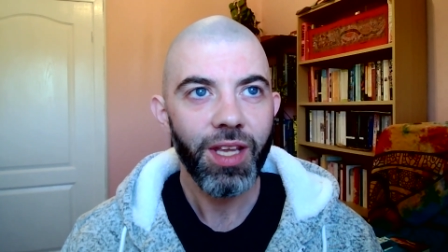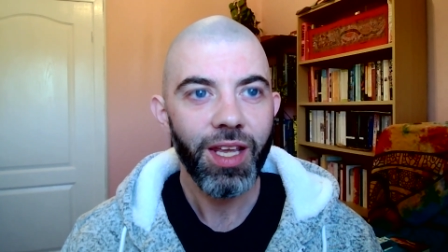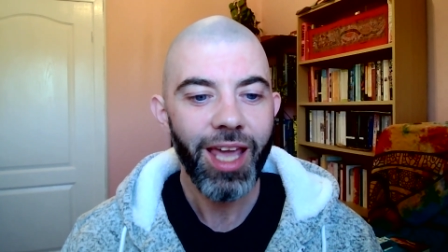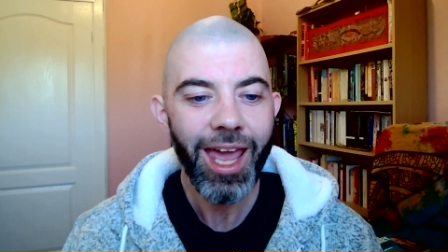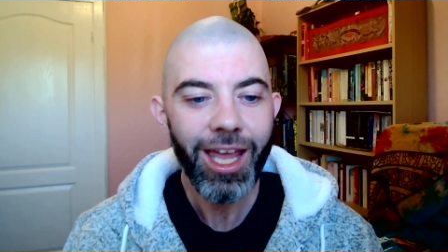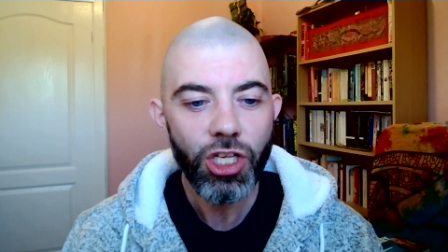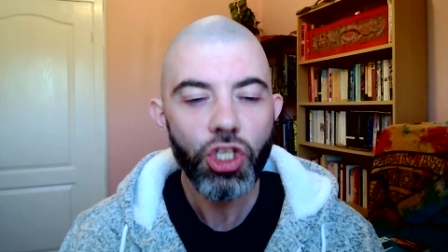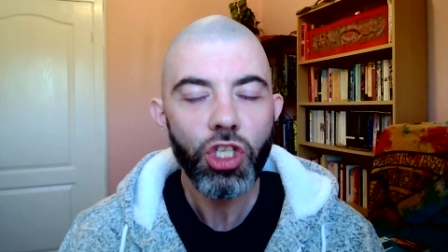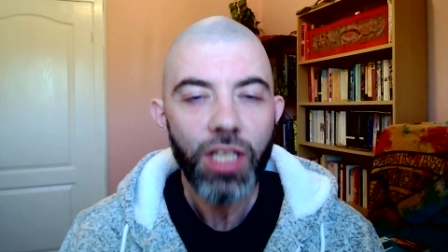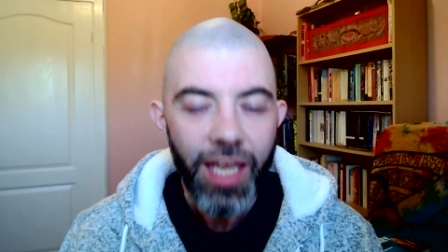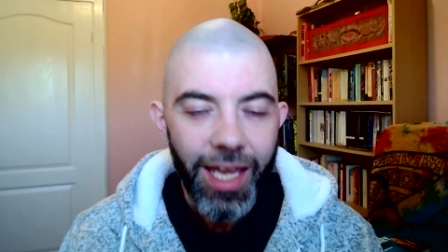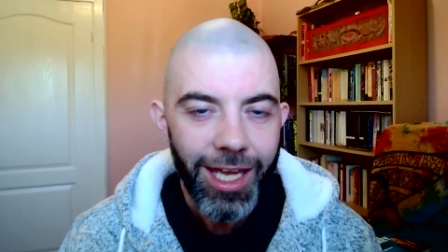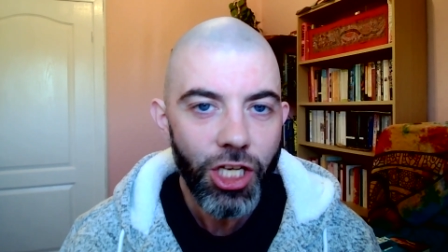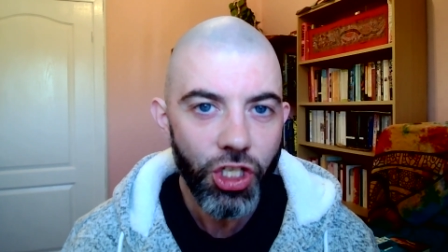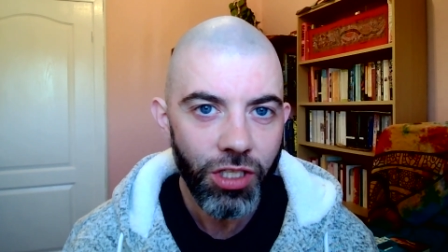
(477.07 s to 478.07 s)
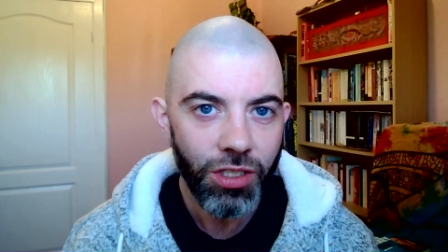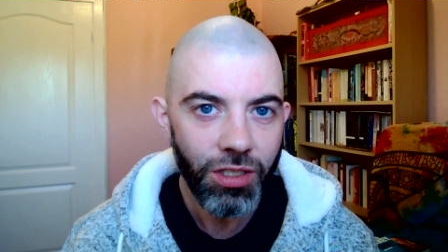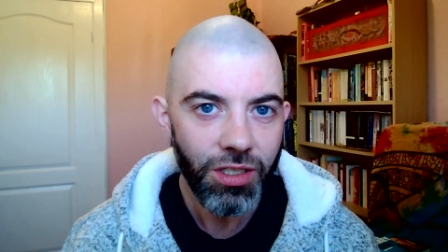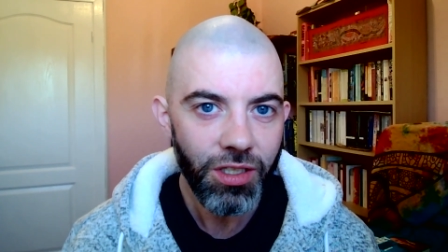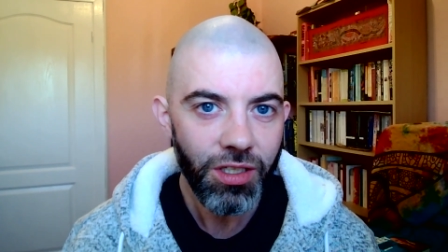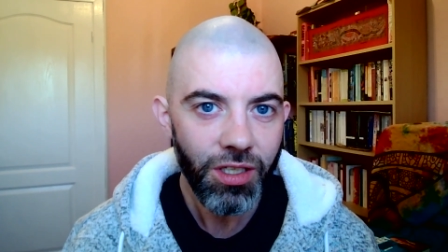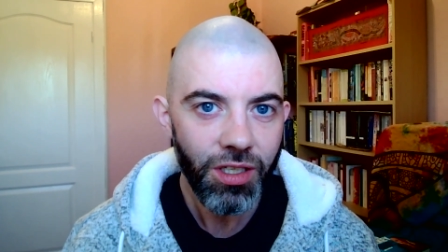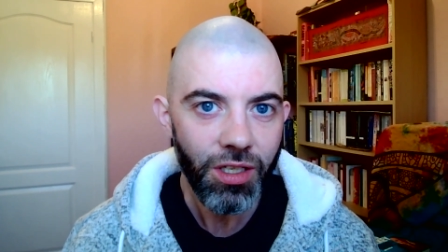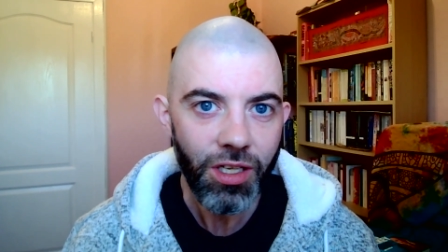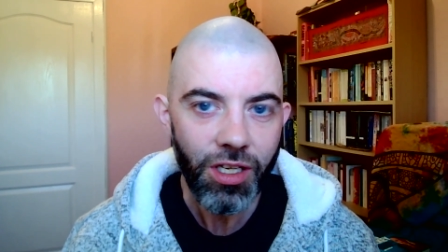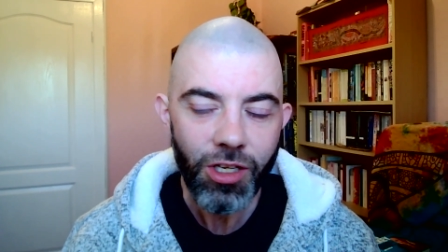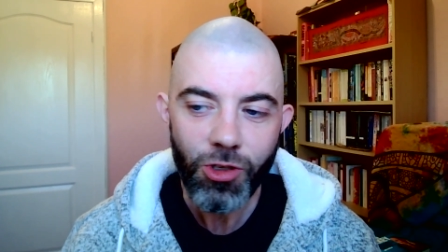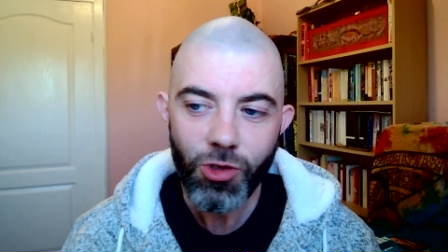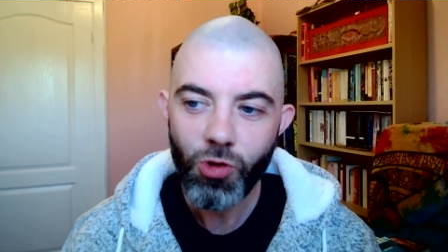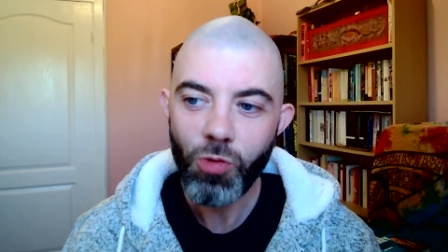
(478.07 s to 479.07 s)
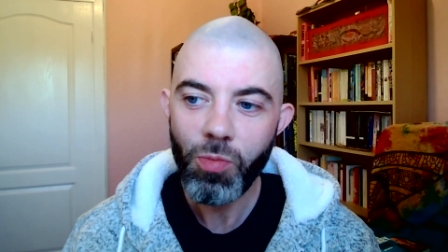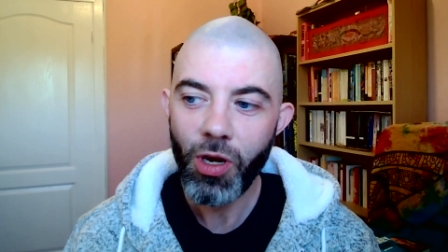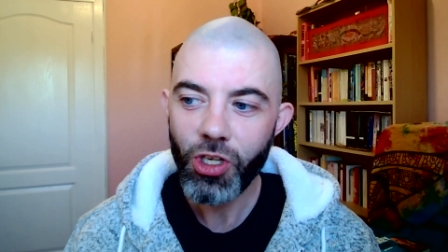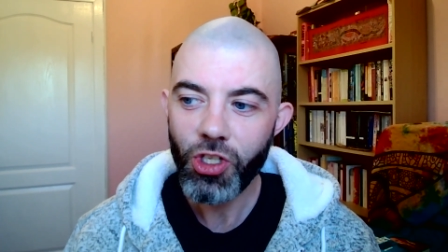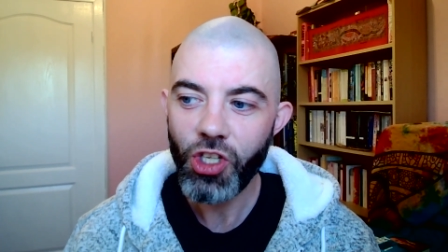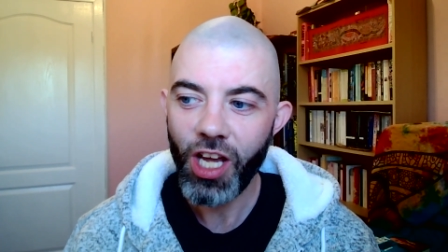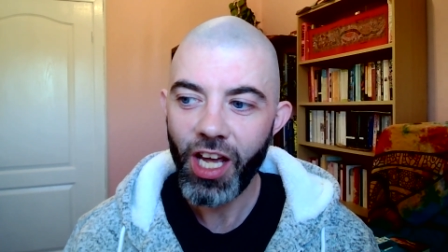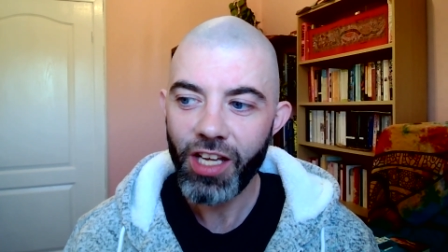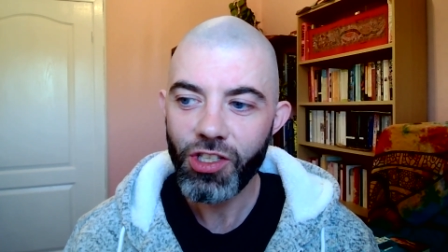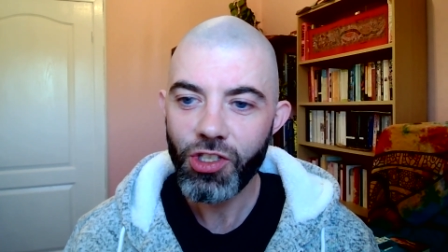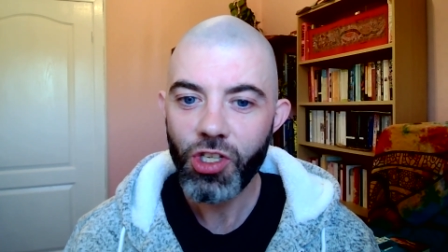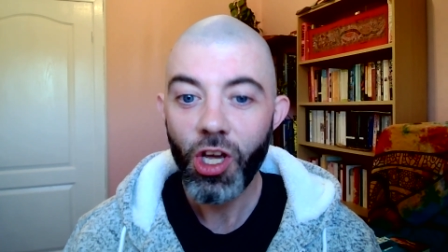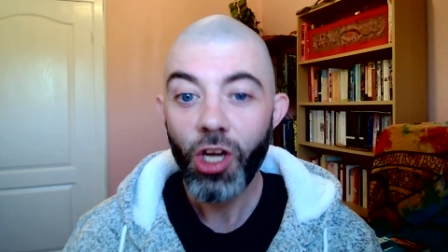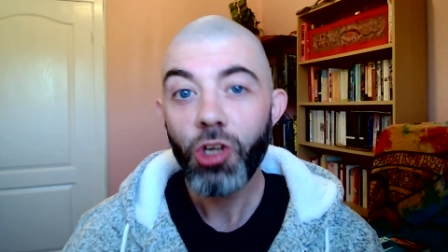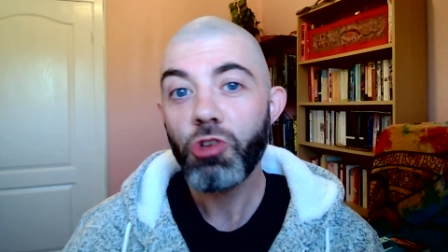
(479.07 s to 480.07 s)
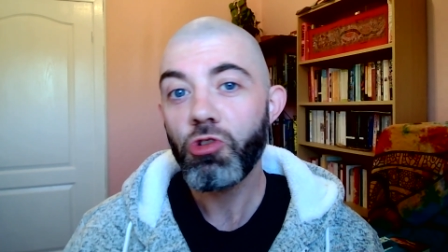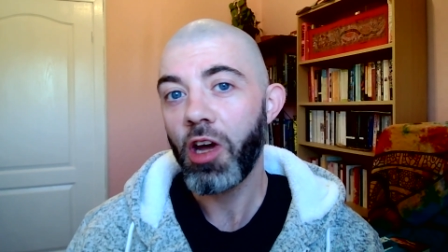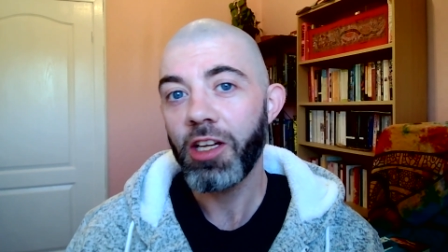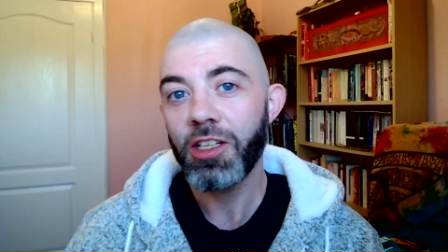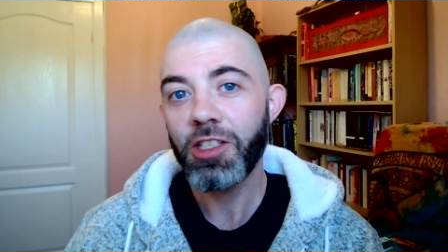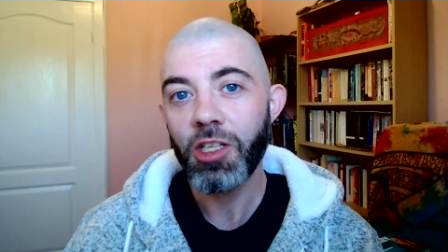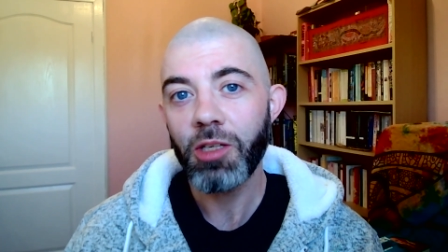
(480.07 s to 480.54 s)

education so much as trying to